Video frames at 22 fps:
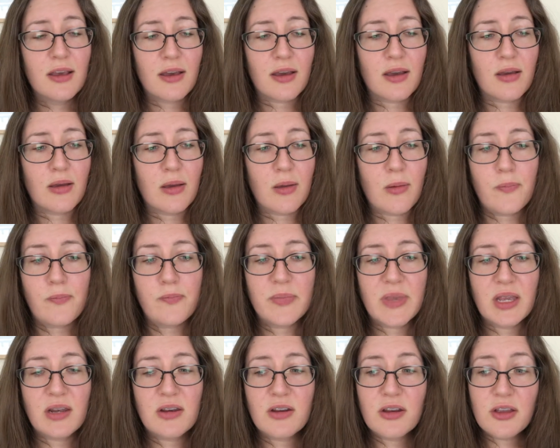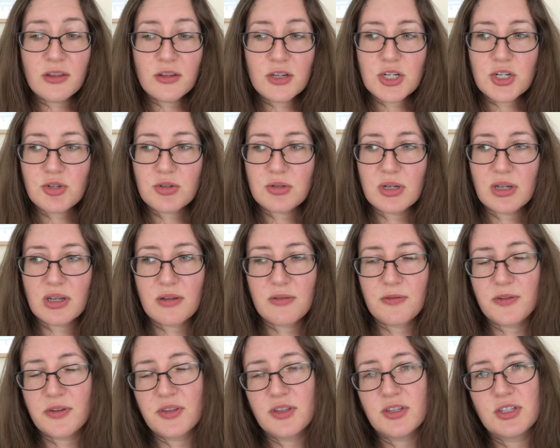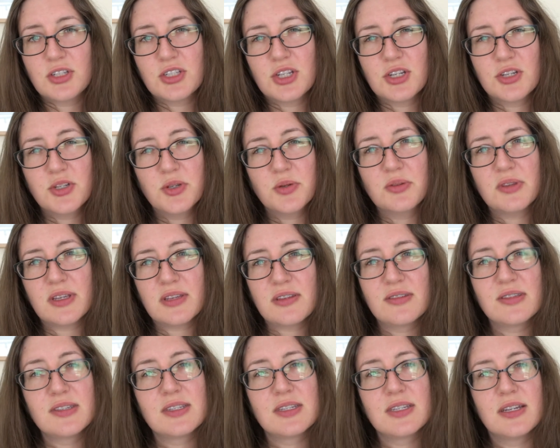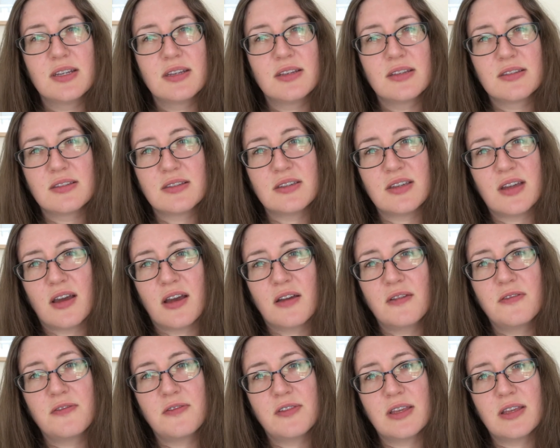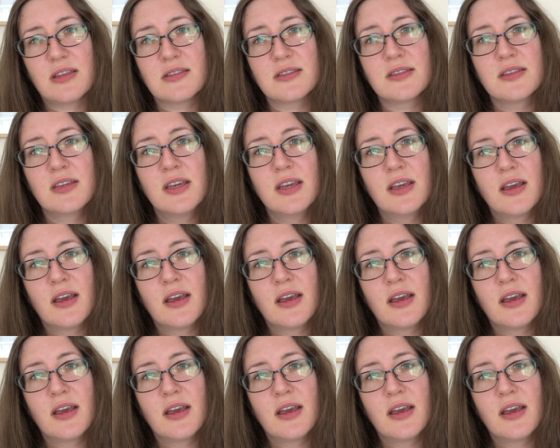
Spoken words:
And another trick for the to-do list stuff is